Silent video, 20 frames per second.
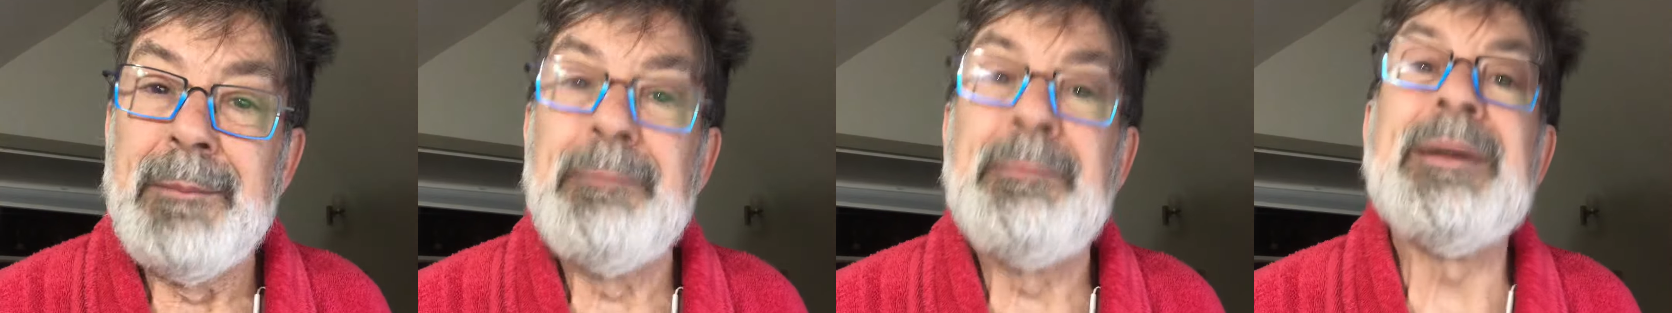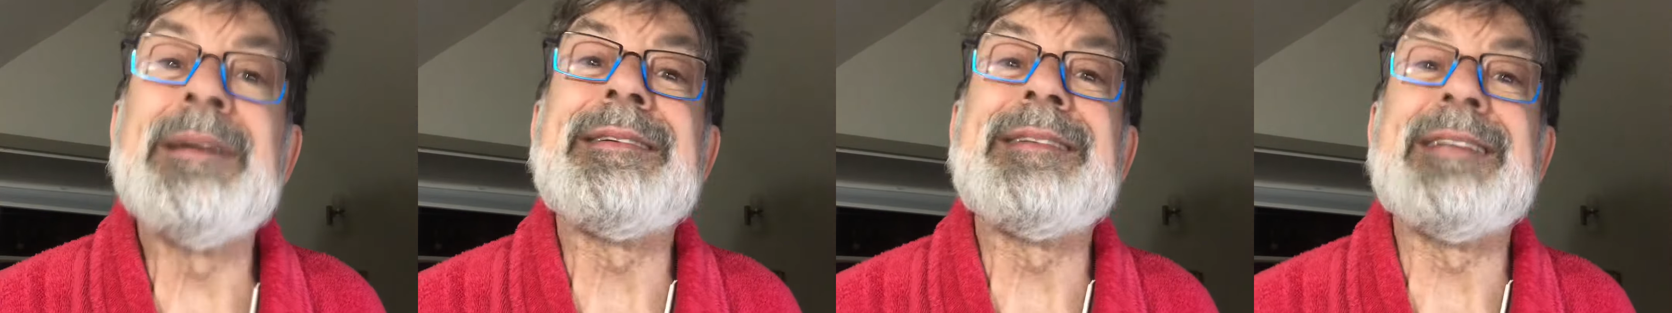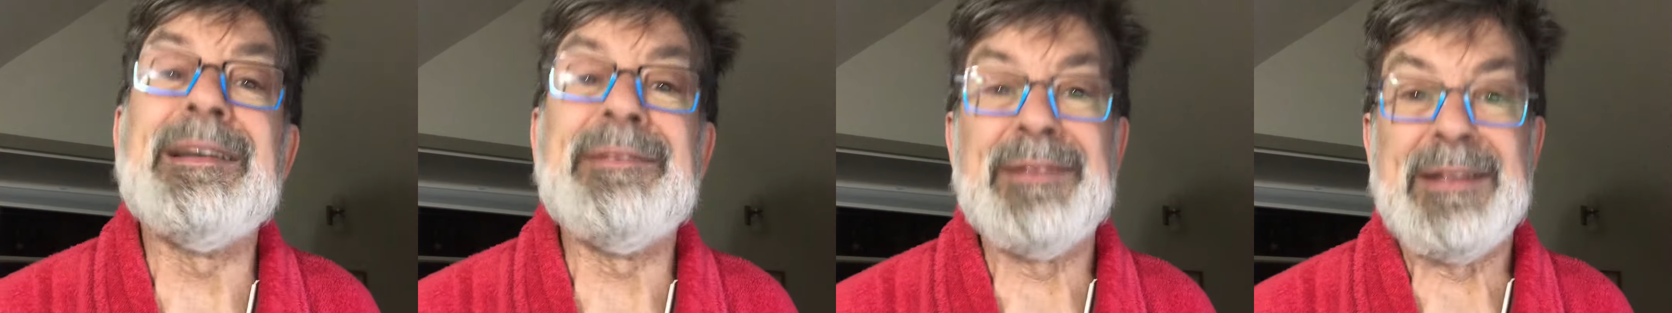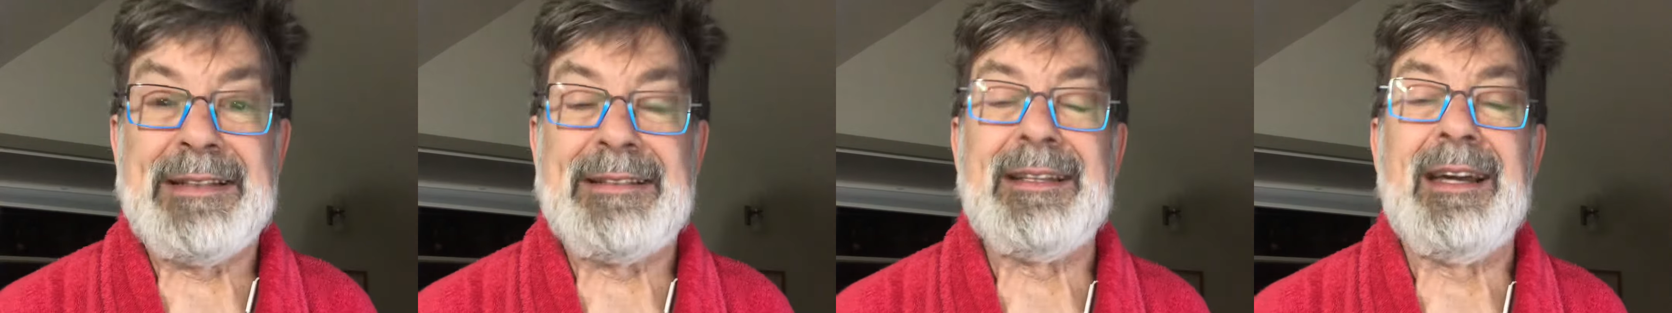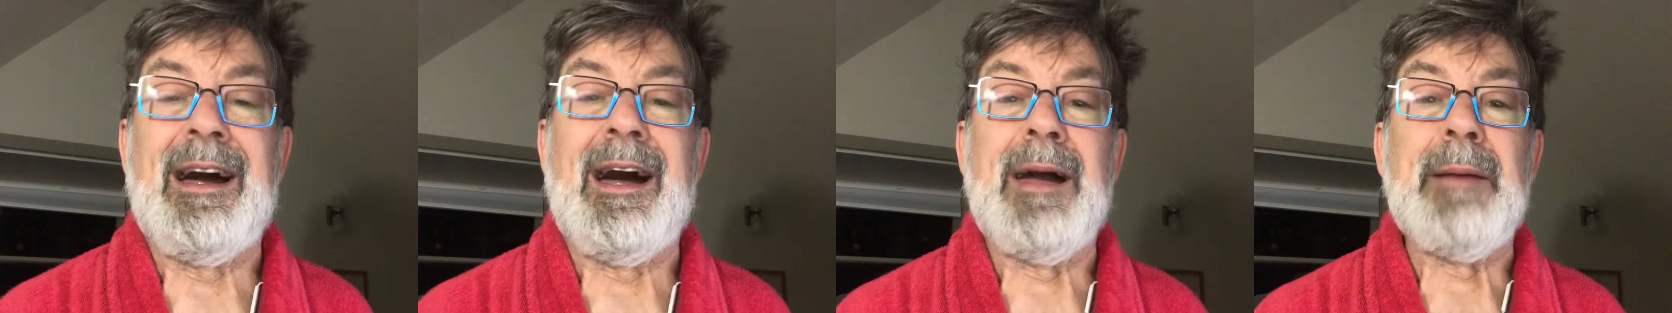pacific
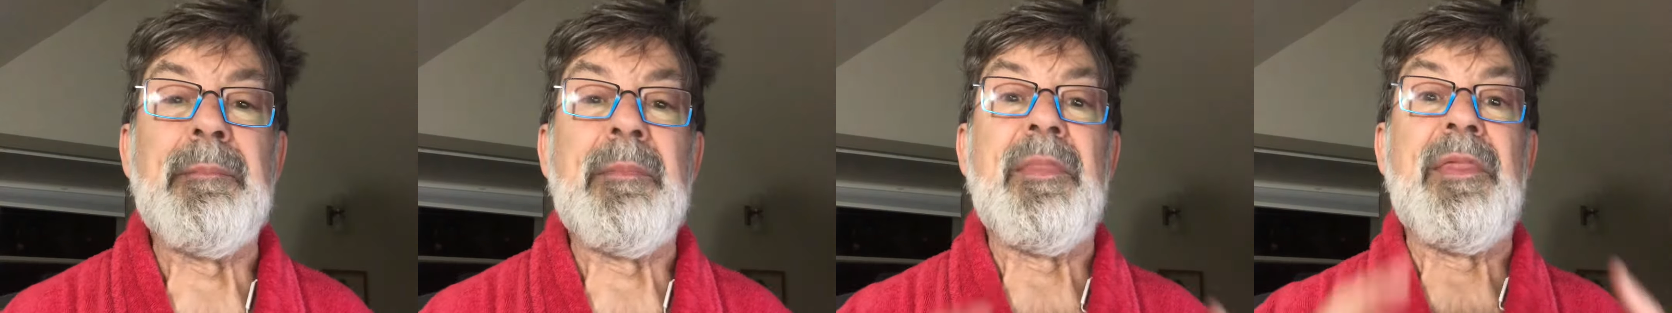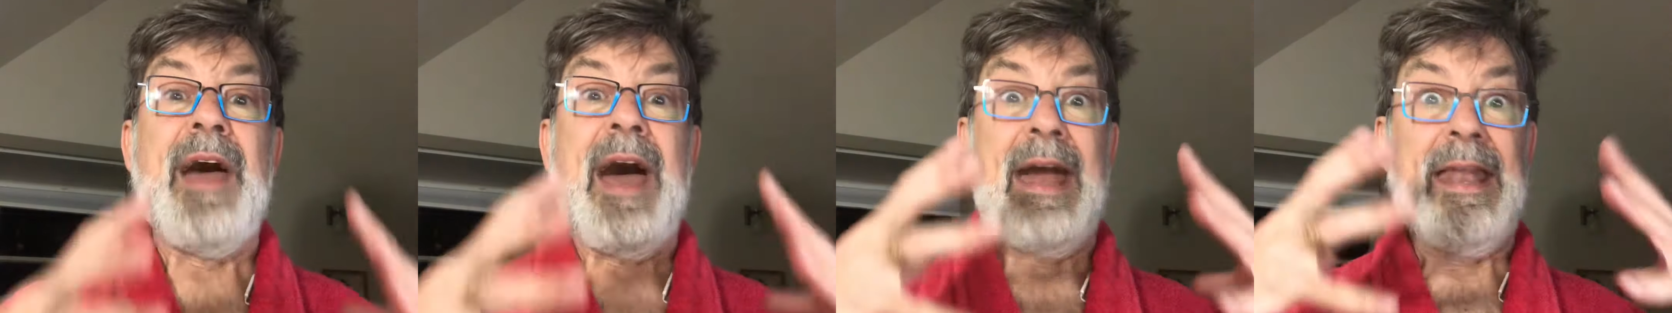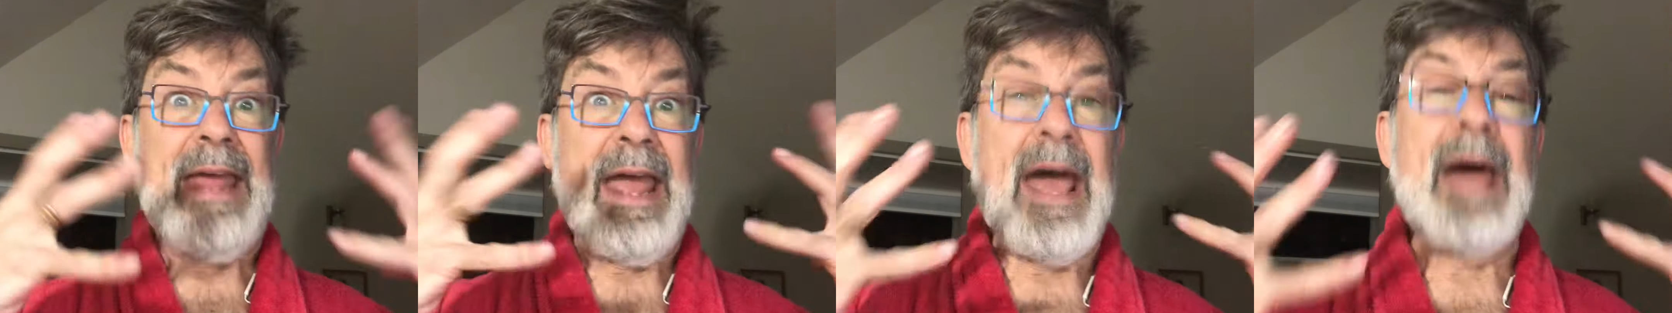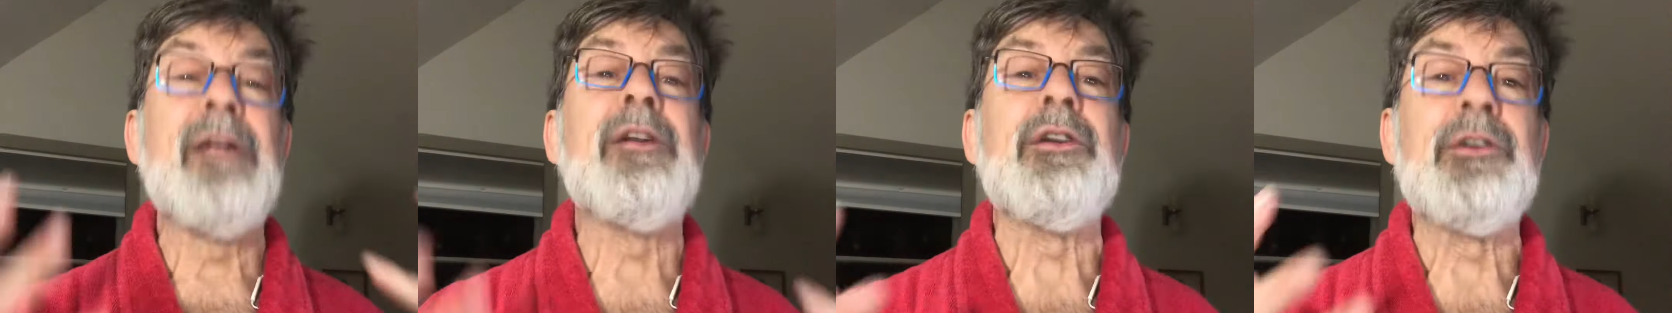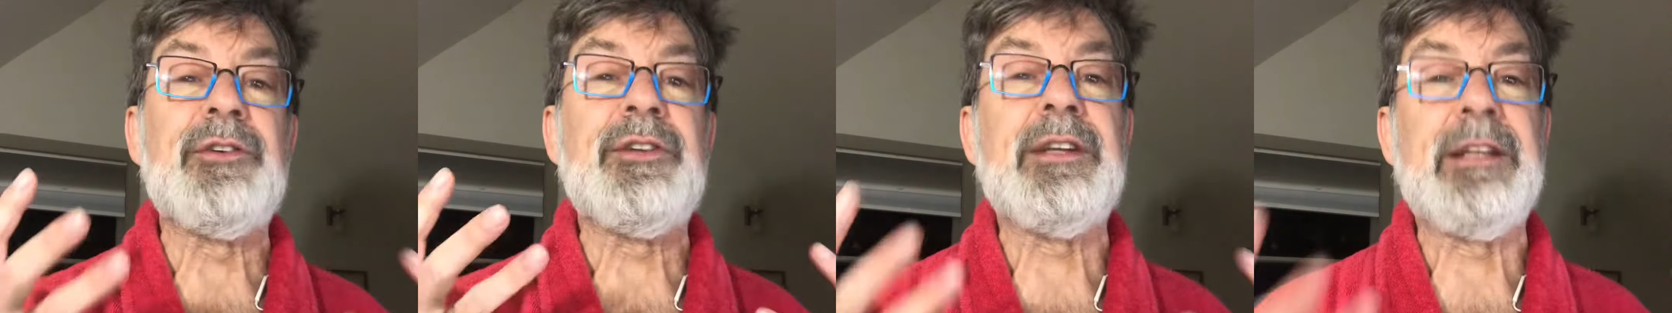time that
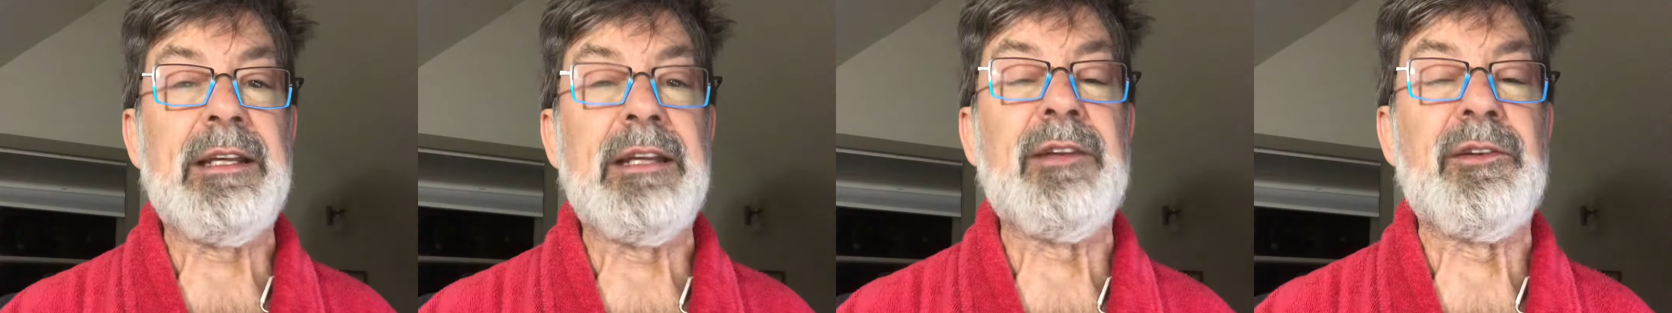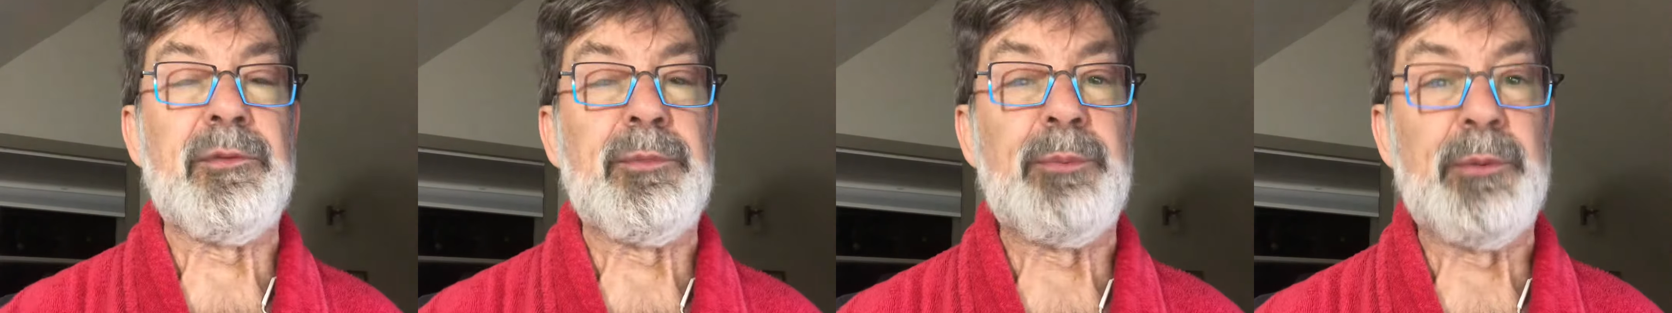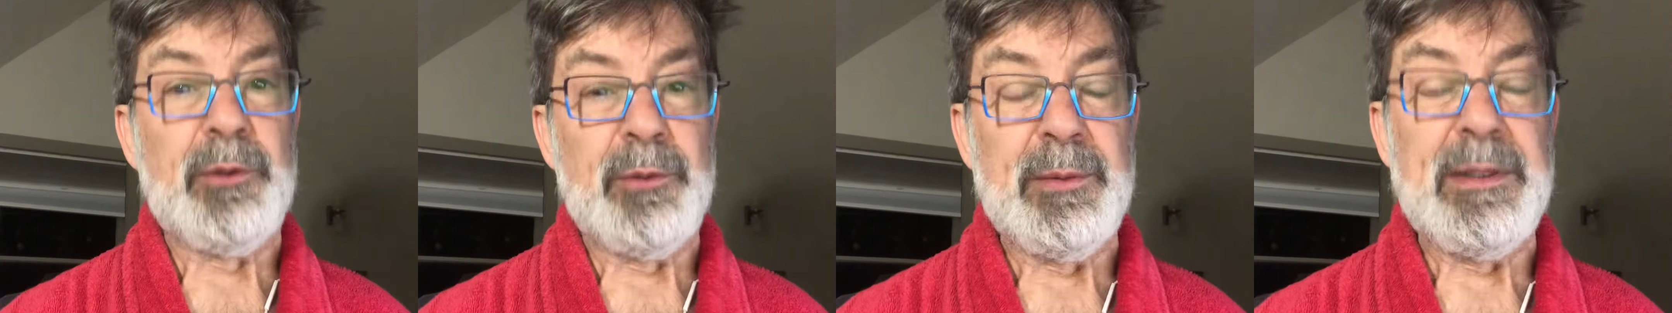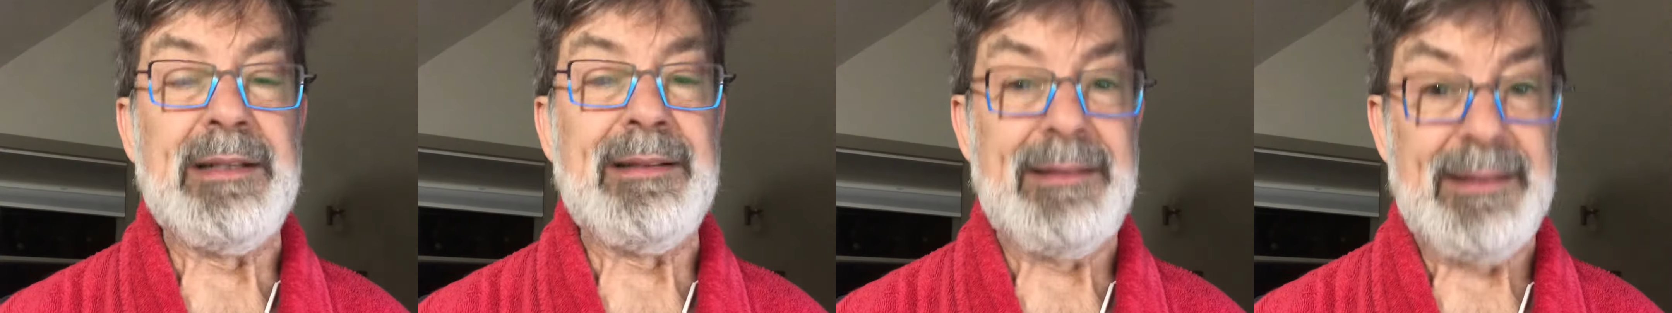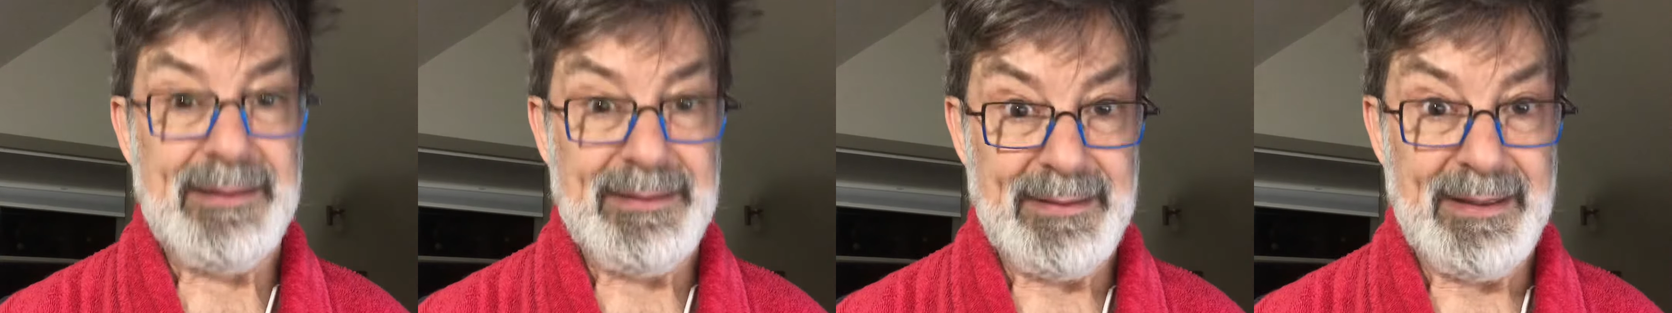energy is brewing
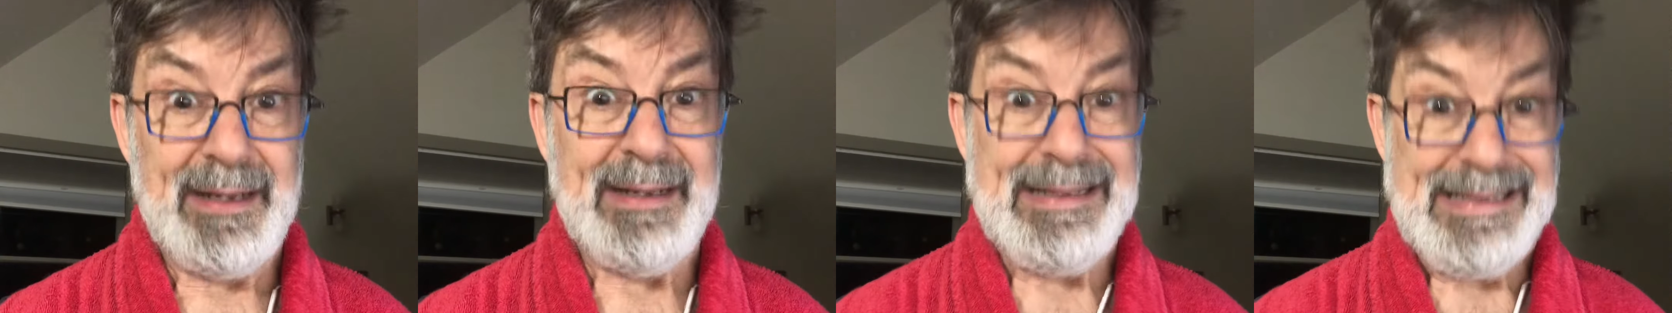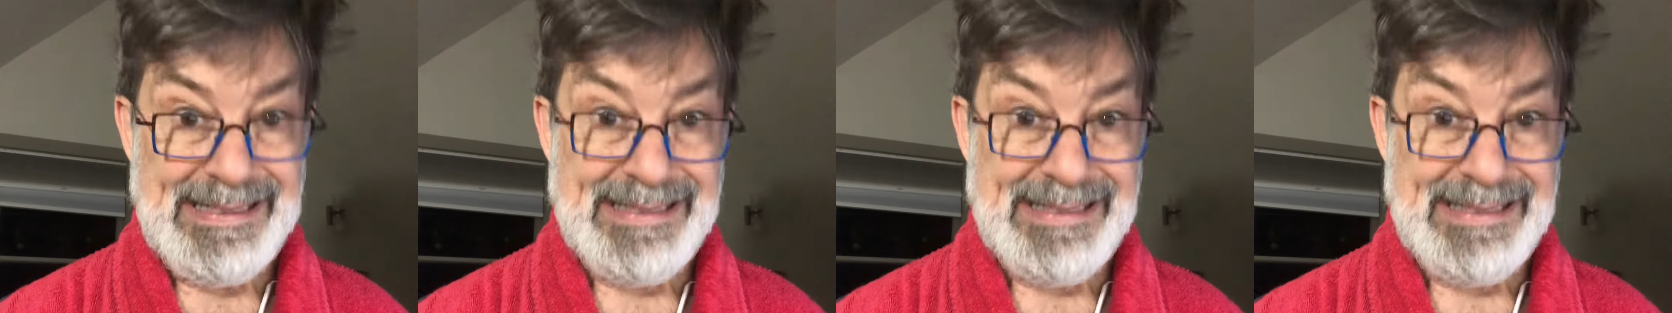today